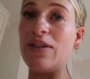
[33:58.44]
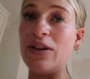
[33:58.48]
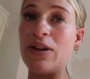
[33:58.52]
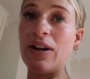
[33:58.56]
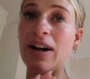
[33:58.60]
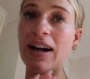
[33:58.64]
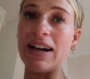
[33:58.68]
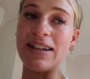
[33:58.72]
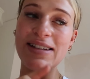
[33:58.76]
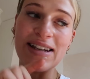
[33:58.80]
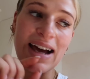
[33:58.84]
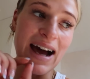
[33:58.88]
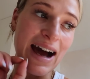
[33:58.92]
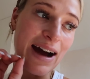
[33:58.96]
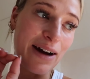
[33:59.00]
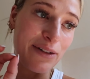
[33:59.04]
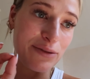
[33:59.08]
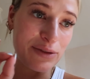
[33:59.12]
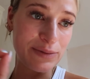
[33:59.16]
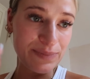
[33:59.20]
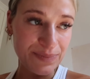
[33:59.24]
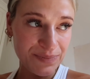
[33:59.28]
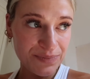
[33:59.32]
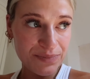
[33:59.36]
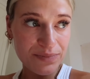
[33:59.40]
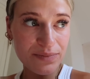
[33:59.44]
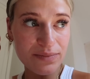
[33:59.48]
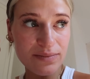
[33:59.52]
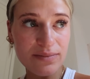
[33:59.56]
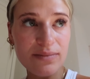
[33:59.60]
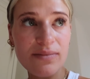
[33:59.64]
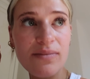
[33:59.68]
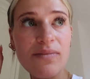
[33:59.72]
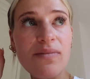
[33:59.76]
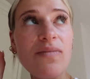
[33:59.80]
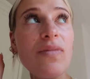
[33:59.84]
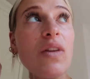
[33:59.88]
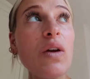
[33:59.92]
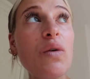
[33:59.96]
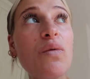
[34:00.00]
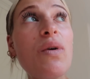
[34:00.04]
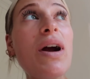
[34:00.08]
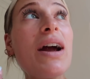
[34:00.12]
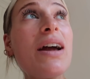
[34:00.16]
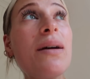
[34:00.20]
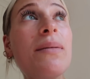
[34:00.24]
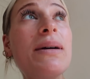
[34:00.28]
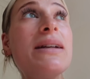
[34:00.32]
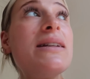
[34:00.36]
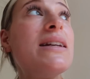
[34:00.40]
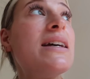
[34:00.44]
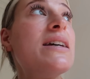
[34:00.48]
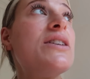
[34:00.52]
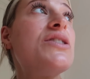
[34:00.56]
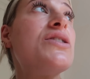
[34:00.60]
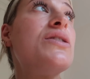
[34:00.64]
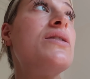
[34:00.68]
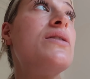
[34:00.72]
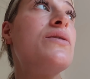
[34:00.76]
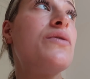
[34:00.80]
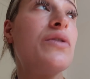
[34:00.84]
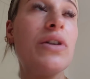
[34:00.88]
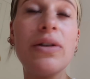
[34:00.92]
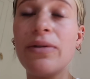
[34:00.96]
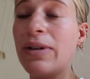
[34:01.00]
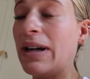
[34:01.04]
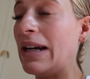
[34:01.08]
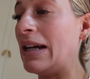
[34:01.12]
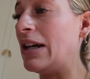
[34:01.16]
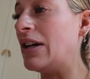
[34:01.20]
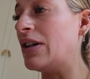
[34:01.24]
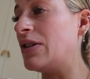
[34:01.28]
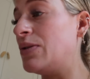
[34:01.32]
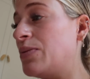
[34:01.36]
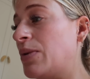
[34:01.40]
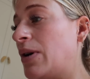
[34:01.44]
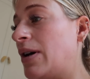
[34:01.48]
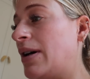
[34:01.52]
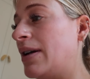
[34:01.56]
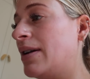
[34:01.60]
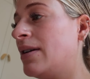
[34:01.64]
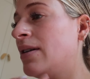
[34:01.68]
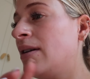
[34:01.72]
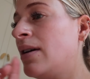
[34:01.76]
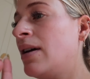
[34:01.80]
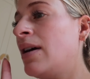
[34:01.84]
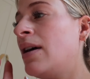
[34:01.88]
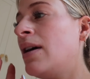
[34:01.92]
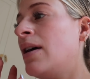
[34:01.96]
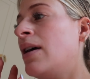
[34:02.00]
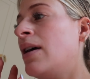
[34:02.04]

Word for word: of you guys have recommendations for a really good one,